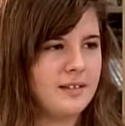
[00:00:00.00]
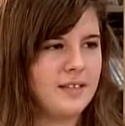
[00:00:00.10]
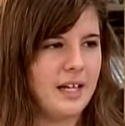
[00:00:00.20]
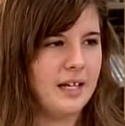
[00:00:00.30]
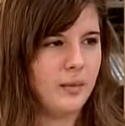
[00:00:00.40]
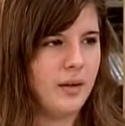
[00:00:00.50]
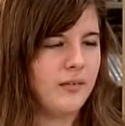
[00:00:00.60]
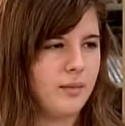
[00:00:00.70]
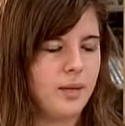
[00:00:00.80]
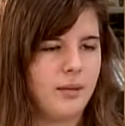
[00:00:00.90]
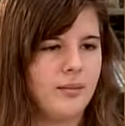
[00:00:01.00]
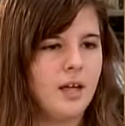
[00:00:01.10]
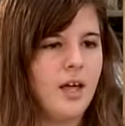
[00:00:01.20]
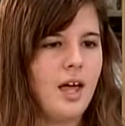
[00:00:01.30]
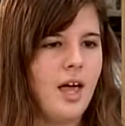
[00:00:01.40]
is taken away from him,
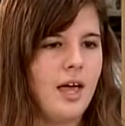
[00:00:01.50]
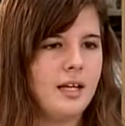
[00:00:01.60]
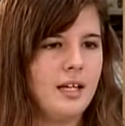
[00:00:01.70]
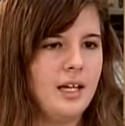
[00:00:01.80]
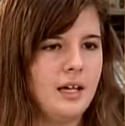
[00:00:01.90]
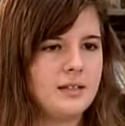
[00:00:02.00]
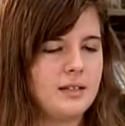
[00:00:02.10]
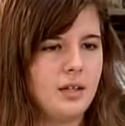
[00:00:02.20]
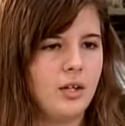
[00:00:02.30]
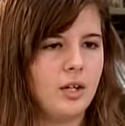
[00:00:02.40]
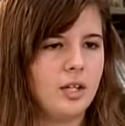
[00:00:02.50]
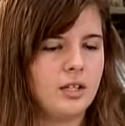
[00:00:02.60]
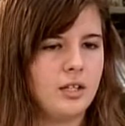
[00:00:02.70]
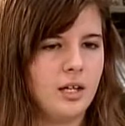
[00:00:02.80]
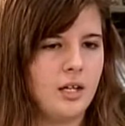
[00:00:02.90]
and he has to learn
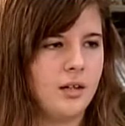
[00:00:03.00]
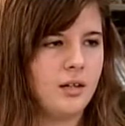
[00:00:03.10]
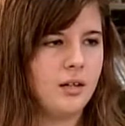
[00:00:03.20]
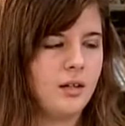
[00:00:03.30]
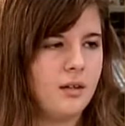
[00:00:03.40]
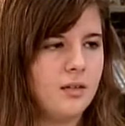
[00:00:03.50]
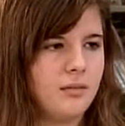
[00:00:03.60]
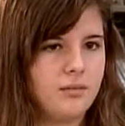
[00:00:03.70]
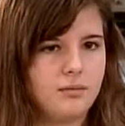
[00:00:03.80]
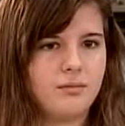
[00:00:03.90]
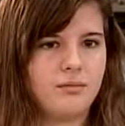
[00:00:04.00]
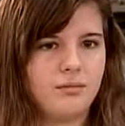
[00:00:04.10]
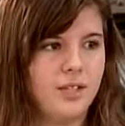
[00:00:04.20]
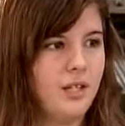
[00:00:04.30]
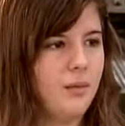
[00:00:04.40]
to
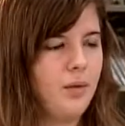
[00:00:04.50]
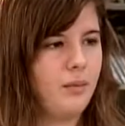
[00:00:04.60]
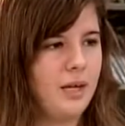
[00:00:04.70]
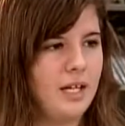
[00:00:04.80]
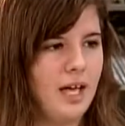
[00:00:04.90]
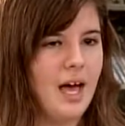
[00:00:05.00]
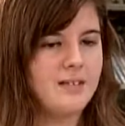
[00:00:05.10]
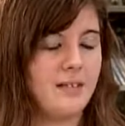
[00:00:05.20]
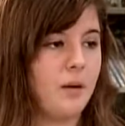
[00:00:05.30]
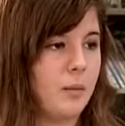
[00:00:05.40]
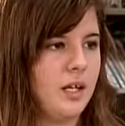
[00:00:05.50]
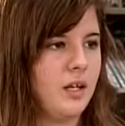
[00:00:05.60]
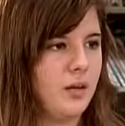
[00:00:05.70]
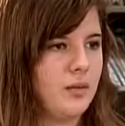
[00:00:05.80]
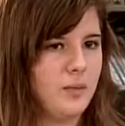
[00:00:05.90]
deal with what he has, and then when he
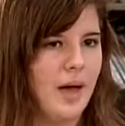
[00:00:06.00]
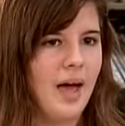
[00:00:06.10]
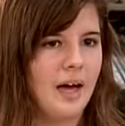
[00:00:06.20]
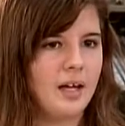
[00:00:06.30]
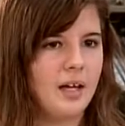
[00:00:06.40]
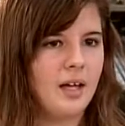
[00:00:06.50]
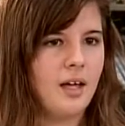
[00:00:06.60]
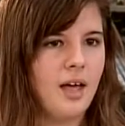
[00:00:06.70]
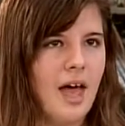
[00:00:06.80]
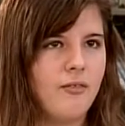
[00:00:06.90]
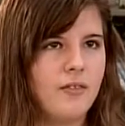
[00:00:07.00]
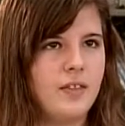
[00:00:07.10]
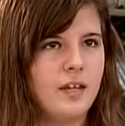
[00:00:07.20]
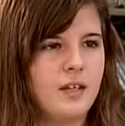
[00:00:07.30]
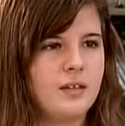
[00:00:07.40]
goes back,
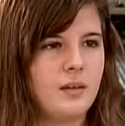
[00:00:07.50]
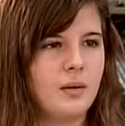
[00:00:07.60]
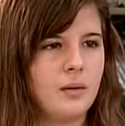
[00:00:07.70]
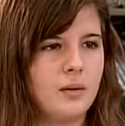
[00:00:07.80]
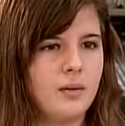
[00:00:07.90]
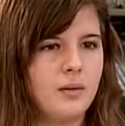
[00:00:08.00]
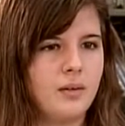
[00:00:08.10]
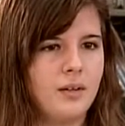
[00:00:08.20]
everything is so